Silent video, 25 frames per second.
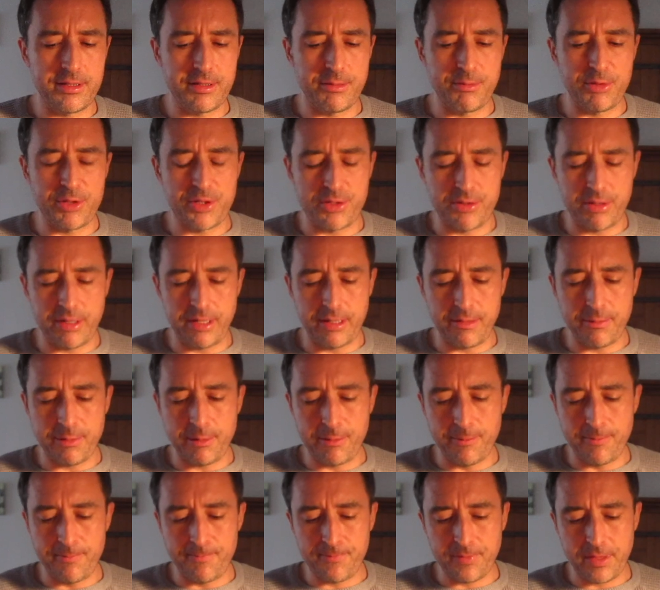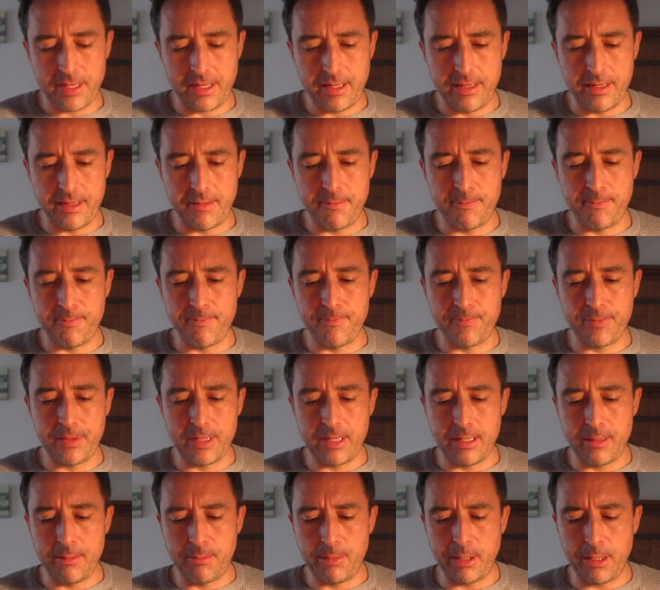too much drink. But
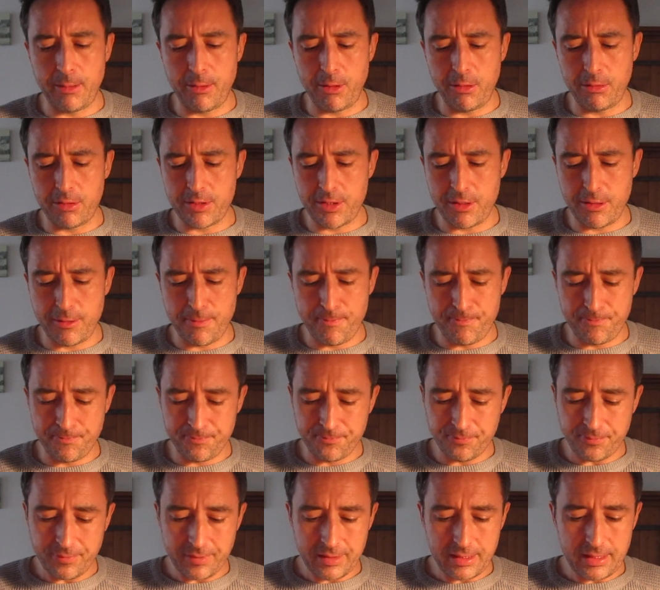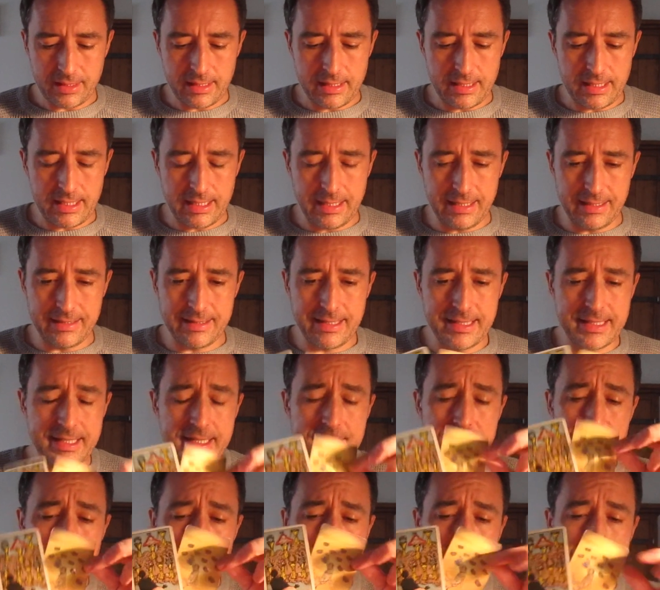also, this
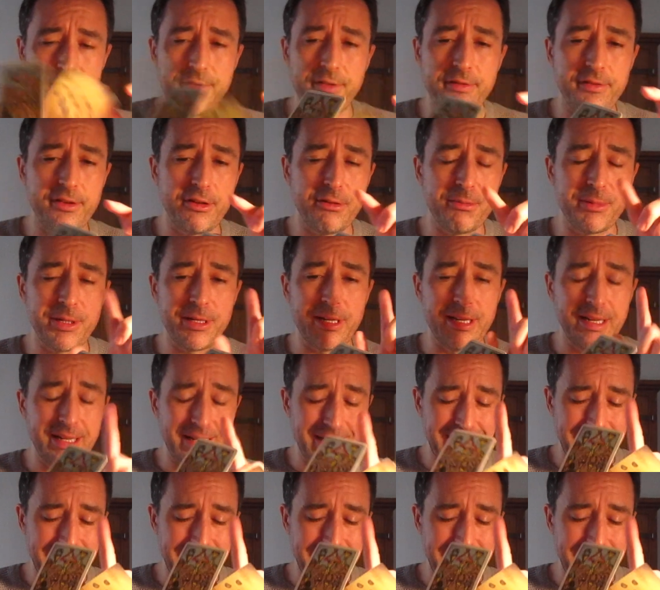is your wish fulfillment.